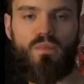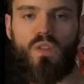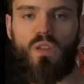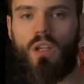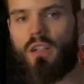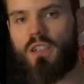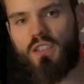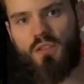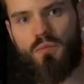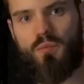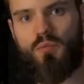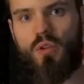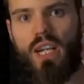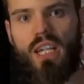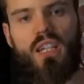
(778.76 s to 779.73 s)
not a
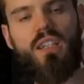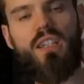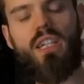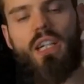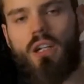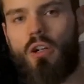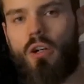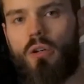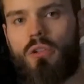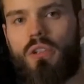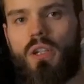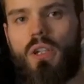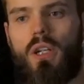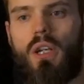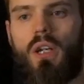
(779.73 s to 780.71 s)
spray clear coat,
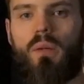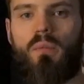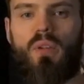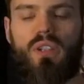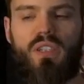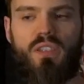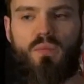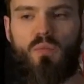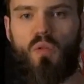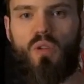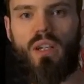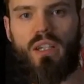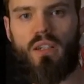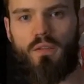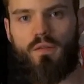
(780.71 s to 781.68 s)
but it's more
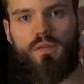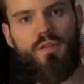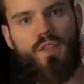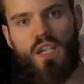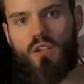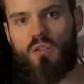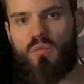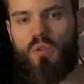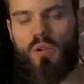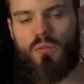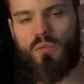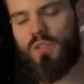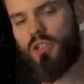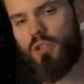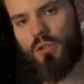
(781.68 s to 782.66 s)
like a thickened one
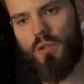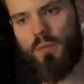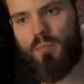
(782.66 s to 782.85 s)
which you